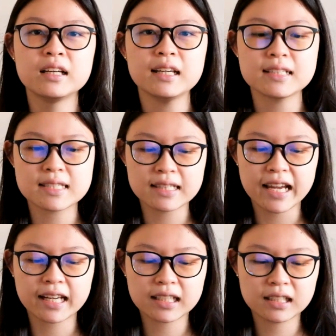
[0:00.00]
it's
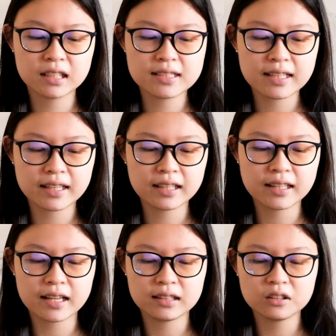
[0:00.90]
like saying
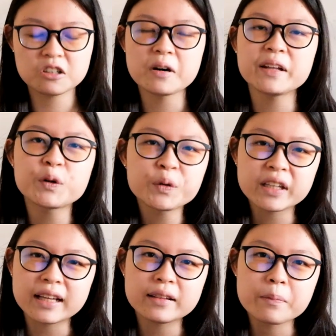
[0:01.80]
that, oh, I don't
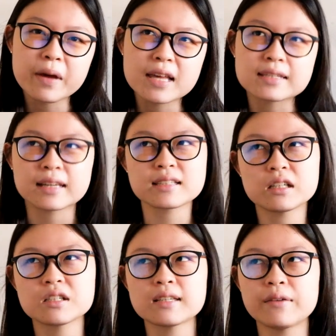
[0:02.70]
need the basics, I
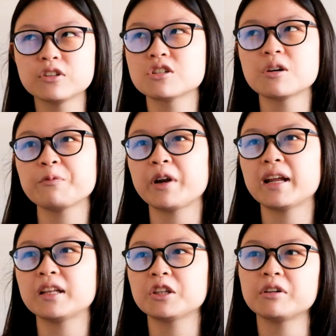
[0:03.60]
just have to jump
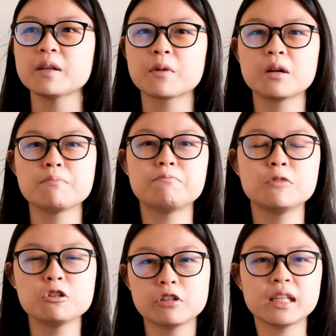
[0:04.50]
right into it, I'm gonna
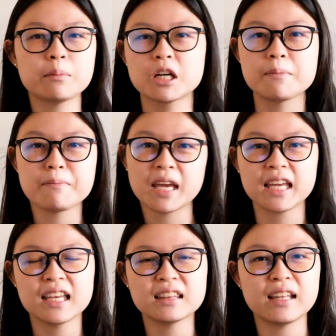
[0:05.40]
do it, I'm gonna make
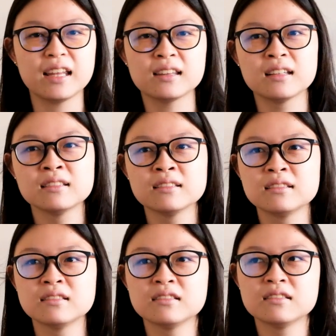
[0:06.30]
it, and
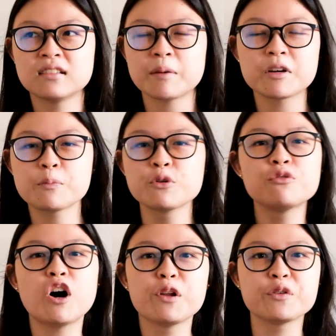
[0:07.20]
I'm gonna
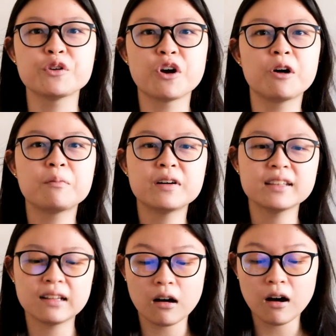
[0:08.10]
prove all of you wrong.
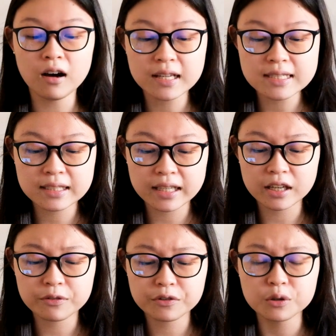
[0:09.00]
But honestly,
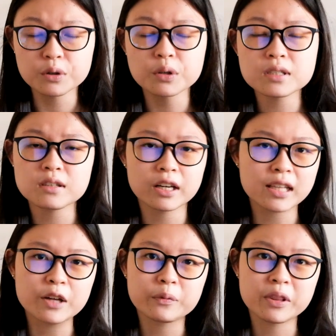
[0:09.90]
if you don't start
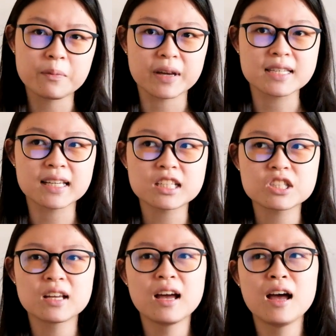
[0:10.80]
out with the basics,